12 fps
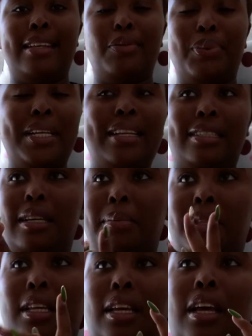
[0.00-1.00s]
we did
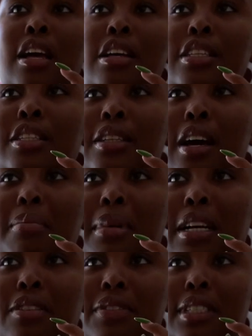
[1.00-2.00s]
something. So now I'm
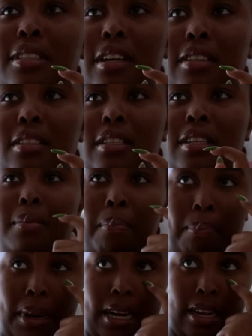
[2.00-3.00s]
kind of
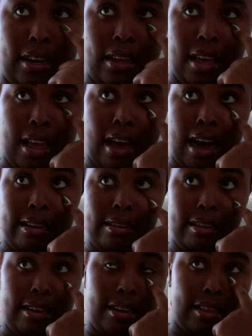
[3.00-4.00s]
exhausted, but I
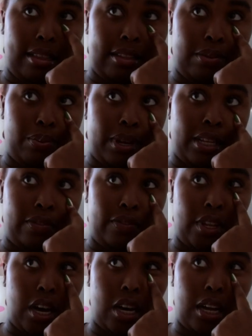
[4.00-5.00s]
need this weekly
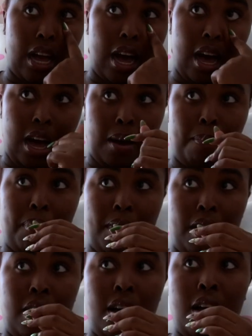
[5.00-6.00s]
vlog up.
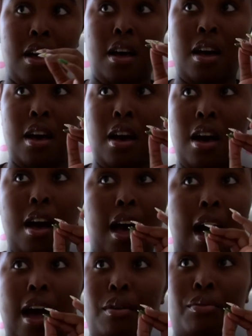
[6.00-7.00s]

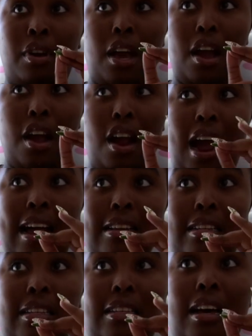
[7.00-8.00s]
I don't care. I
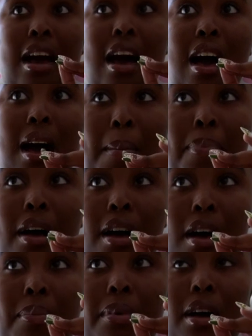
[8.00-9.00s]
need it up,
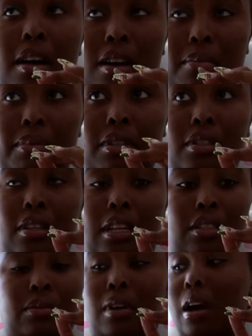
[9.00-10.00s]
up, up. So
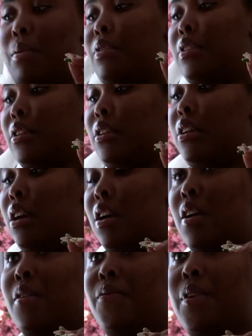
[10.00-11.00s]
that's what I want to
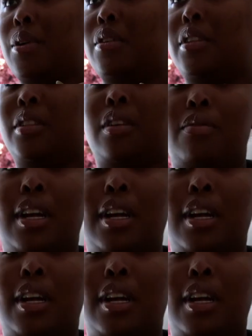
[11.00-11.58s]
focus on